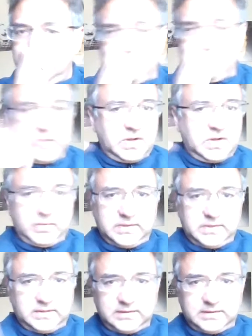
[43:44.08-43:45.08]
You're not with
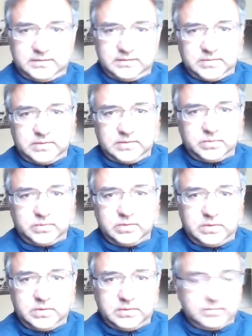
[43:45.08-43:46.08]
Dasein sometimes when you're
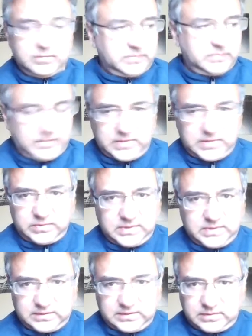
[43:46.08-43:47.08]
alone. Well, I'm not with
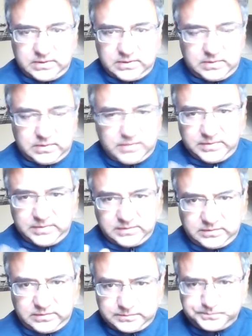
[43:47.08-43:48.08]
Dasein right now, I'm by
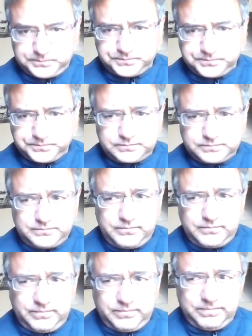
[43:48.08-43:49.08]
myself.
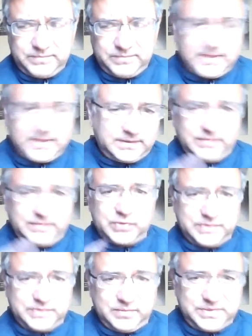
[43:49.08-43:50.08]
Technically,
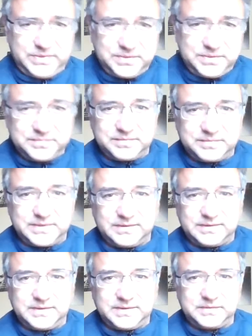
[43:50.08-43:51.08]
virtually, I'm with you, but
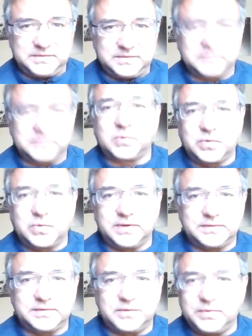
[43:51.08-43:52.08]
this is a
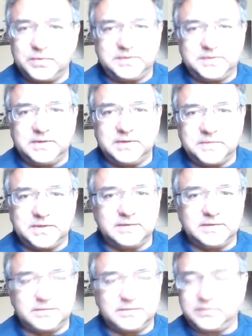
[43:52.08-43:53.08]
recording, so no one's seeing it right
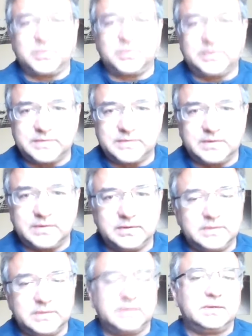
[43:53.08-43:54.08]
now, so there's no one else there.
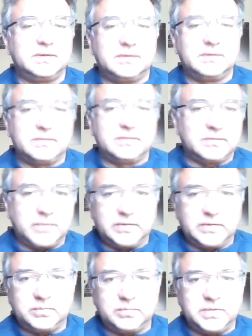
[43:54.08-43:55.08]
Someone
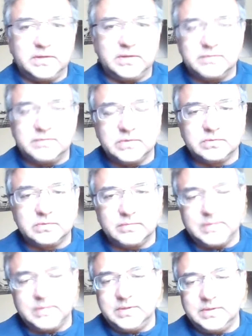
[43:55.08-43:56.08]
else will play it in the future,
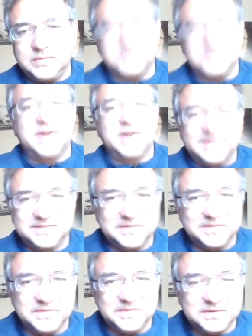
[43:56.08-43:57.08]
maybe not. I
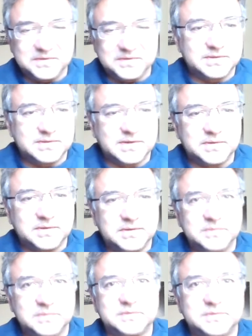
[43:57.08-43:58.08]
think it's an entirely
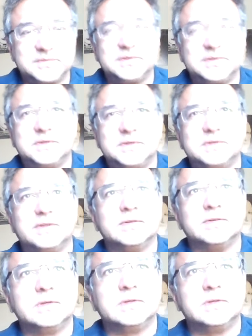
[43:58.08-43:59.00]
useless endeavor.